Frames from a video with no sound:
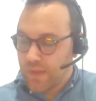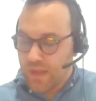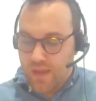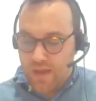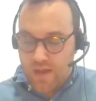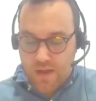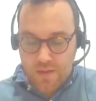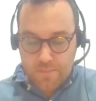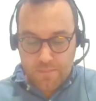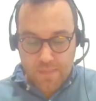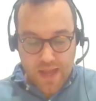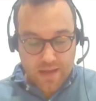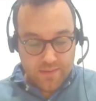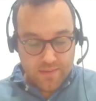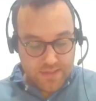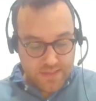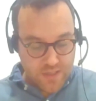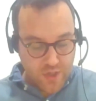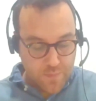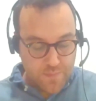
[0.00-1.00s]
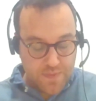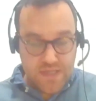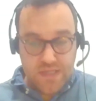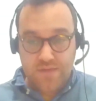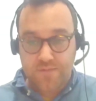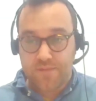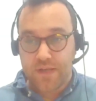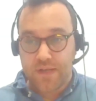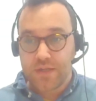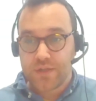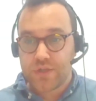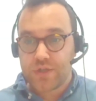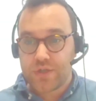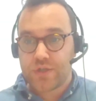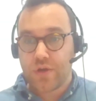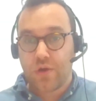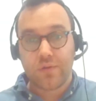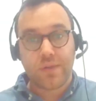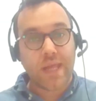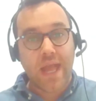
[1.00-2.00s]
and hoping to
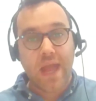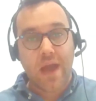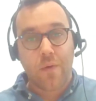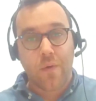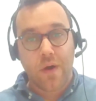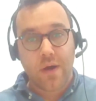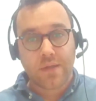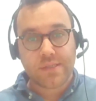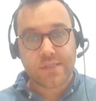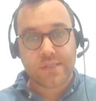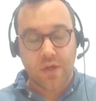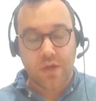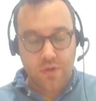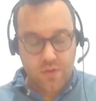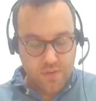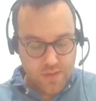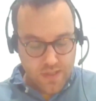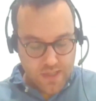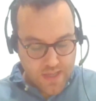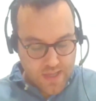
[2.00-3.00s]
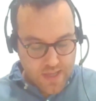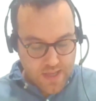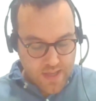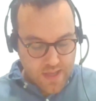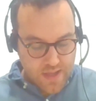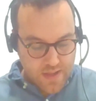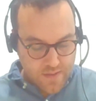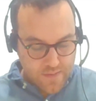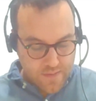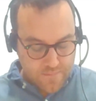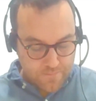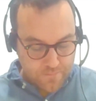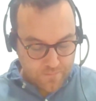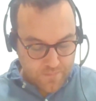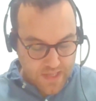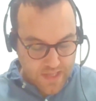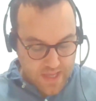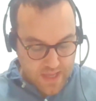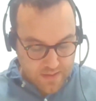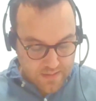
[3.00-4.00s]
finish on the hour. So
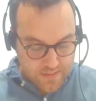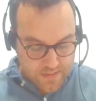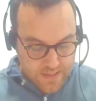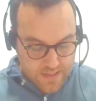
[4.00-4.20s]
yeah,